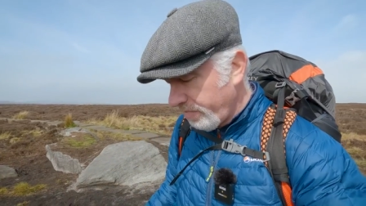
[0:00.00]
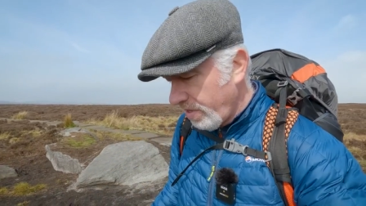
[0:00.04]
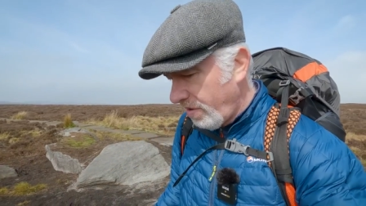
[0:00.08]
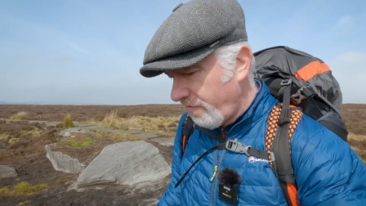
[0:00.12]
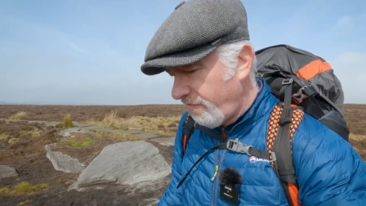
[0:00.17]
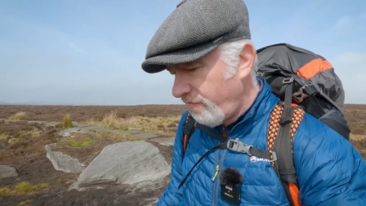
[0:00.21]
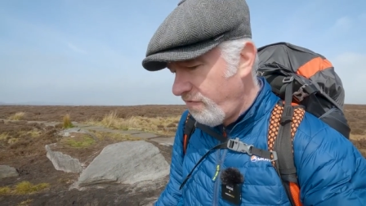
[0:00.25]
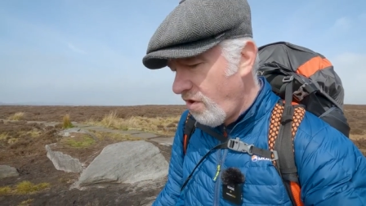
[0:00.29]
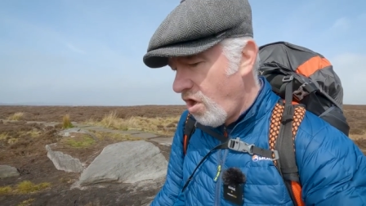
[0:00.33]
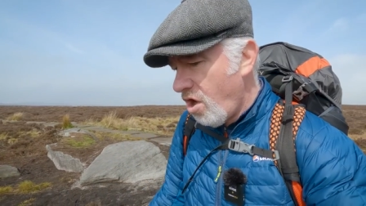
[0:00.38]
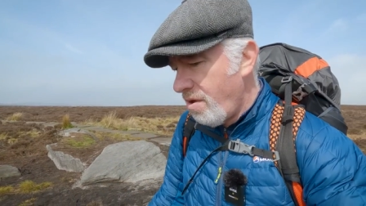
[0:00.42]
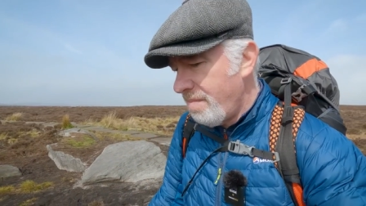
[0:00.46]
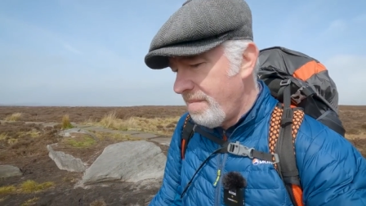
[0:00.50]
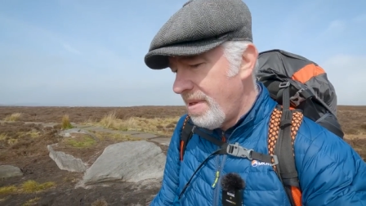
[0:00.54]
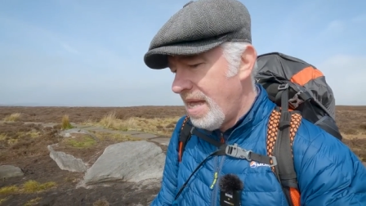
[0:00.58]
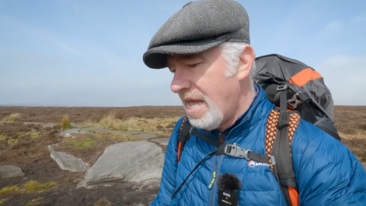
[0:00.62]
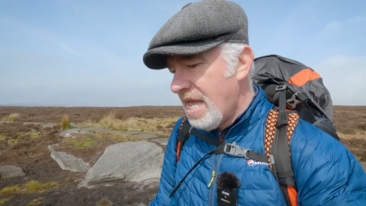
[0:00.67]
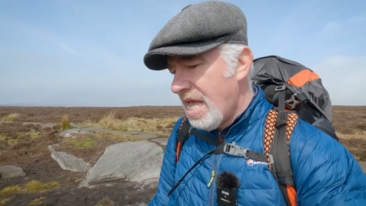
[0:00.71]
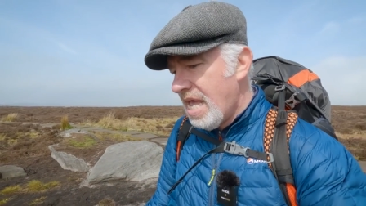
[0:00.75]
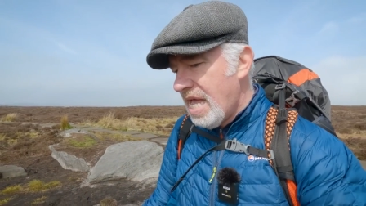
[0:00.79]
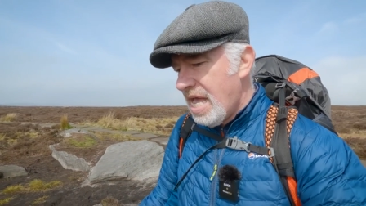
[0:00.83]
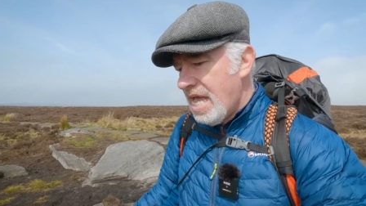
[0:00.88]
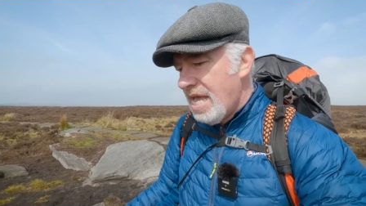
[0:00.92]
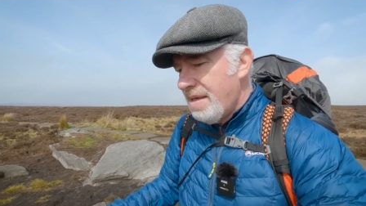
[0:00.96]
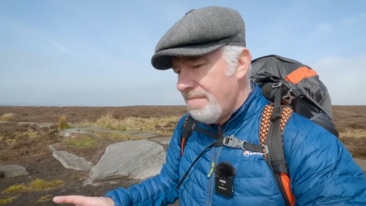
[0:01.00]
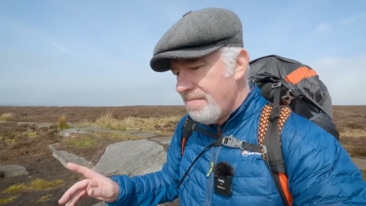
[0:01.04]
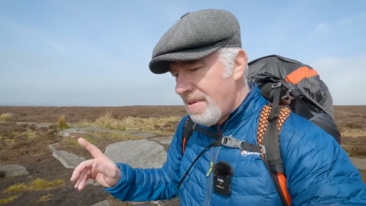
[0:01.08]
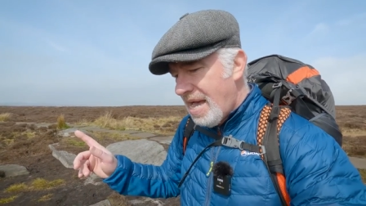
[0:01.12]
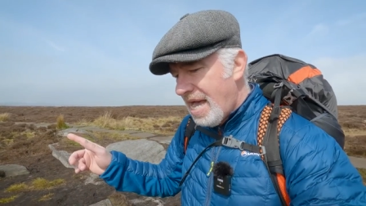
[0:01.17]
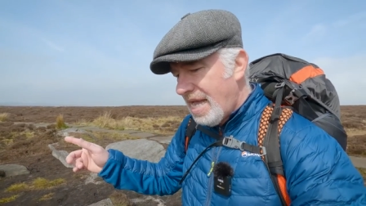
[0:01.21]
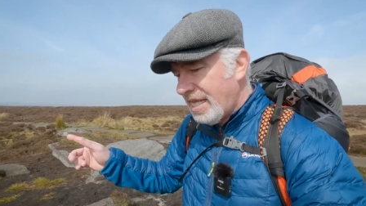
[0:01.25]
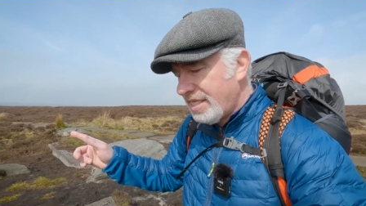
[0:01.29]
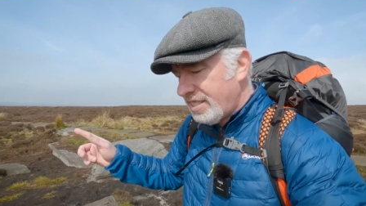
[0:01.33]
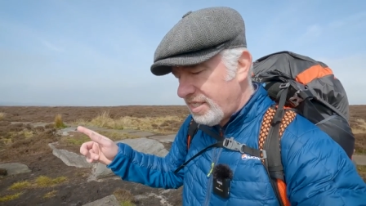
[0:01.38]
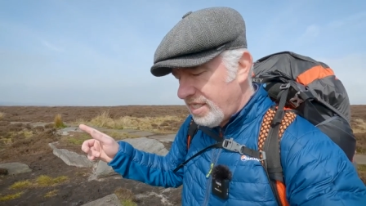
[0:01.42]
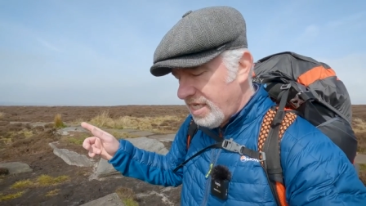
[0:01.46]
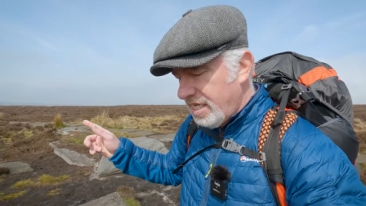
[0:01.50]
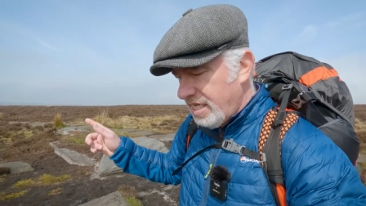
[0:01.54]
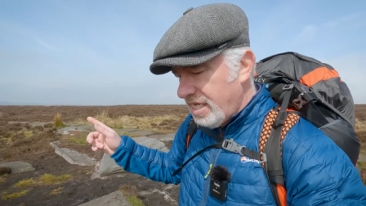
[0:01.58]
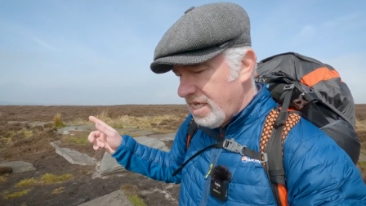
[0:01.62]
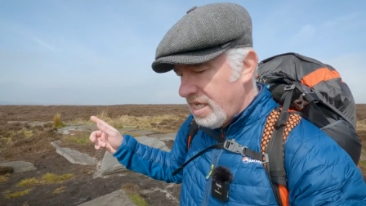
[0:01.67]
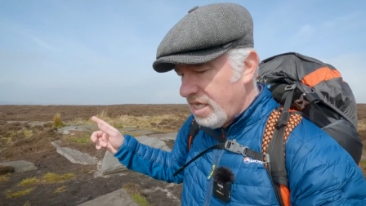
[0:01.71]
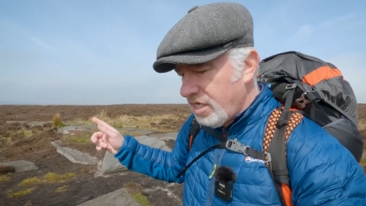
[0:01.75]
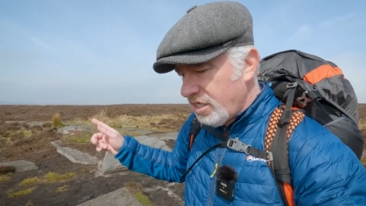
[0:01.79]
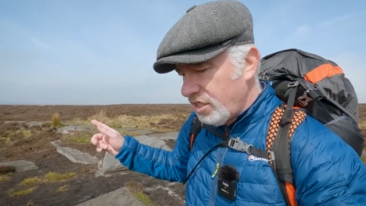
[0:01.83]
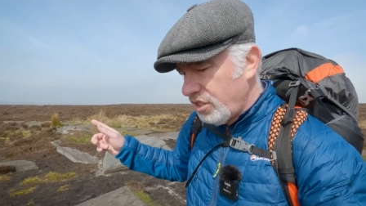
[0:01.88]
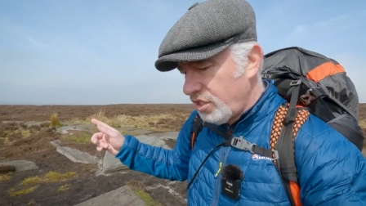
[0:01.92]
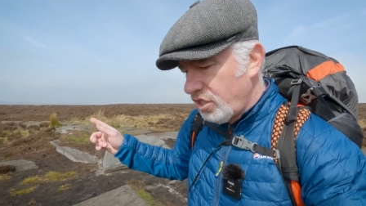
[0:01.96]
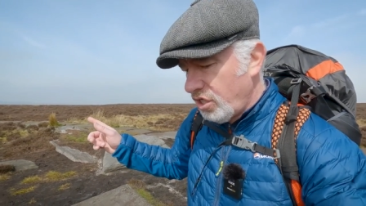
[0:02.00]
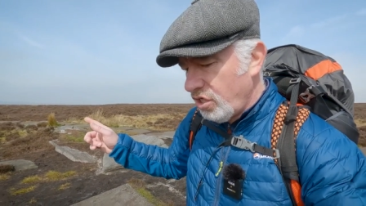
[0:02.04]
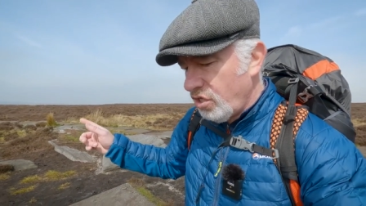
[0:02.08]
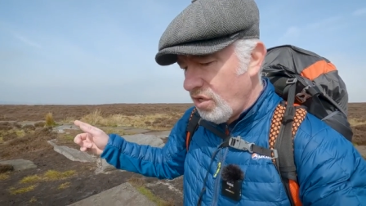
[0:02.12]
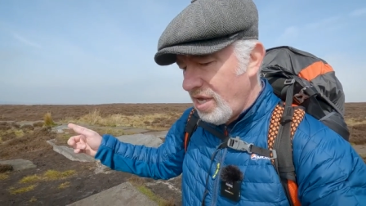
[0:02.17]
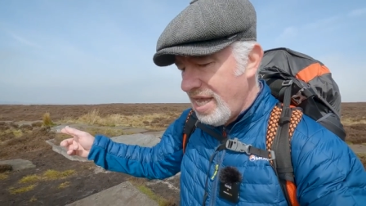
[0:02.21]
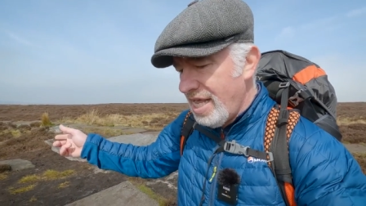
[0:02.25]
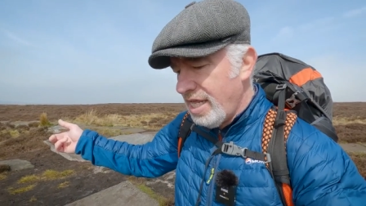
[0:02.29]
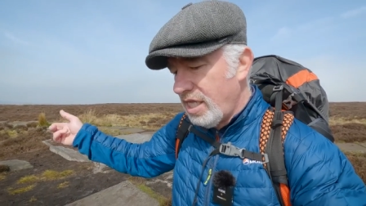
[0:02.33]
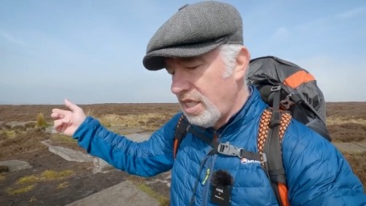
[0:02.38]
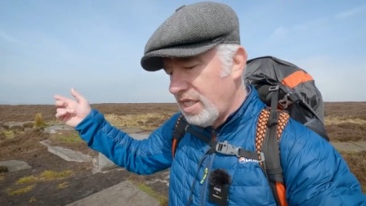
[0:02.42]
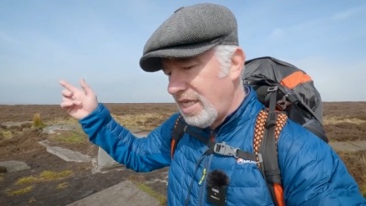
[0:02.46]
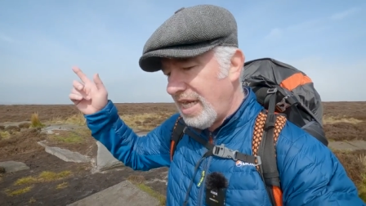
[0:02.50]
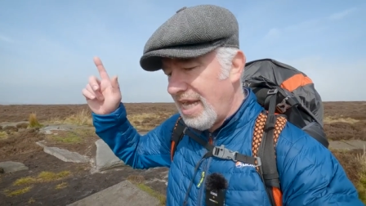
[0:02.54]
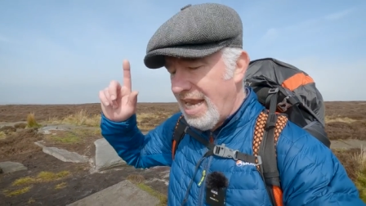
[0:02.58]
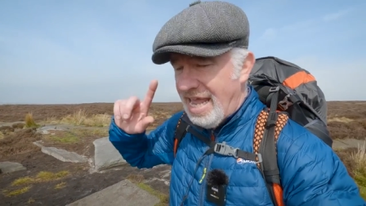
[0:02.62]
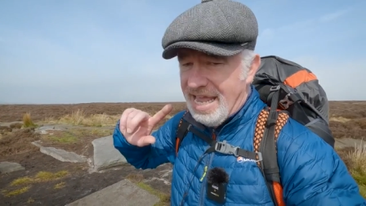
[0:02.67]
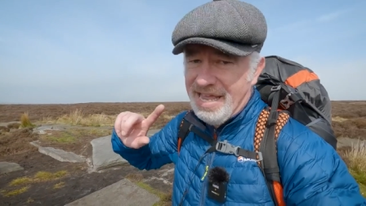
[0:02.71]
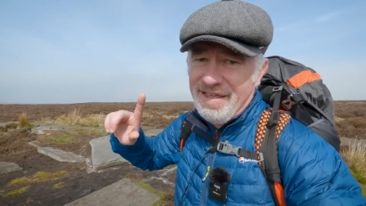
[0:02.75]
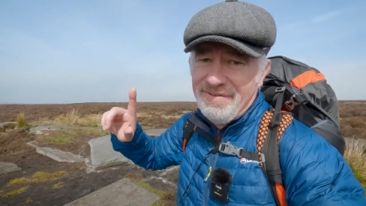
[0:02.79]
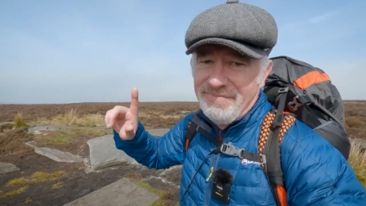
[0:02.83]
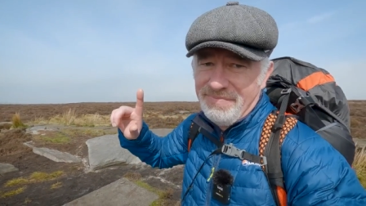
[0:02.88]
from Marsden to Ilkley.